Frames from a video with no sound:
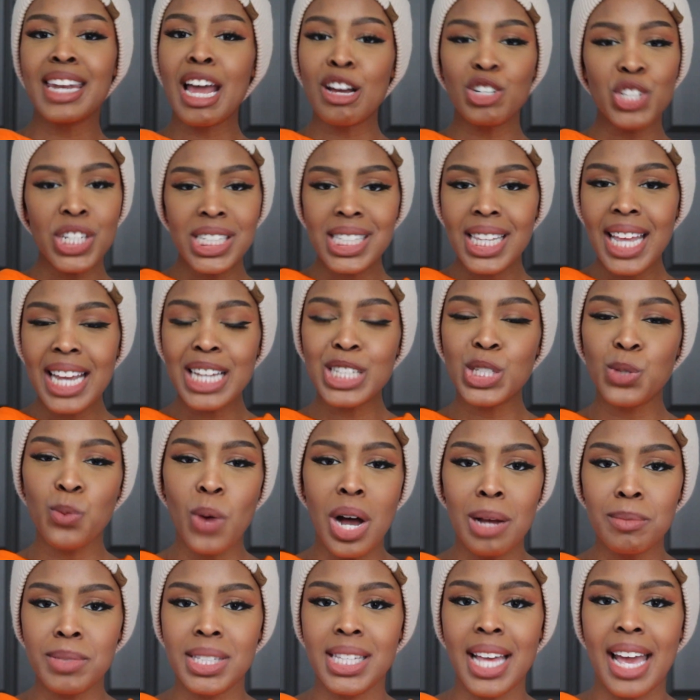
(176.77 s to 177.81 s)
Now, just like
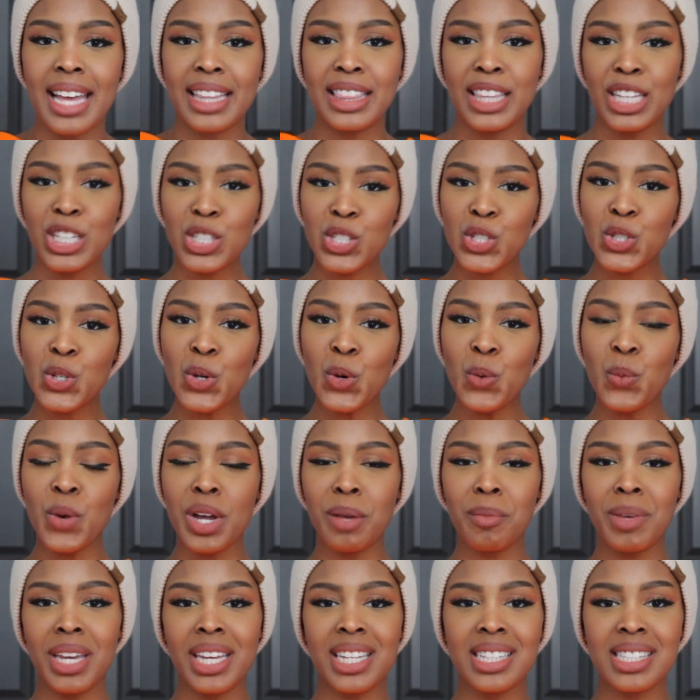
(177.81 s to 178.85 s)
Swamp said, these 2
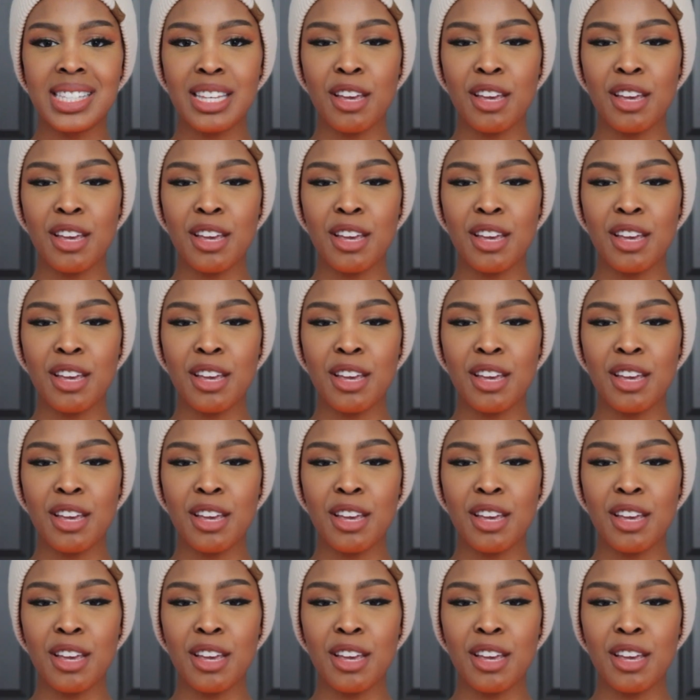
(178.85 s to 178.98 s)
women,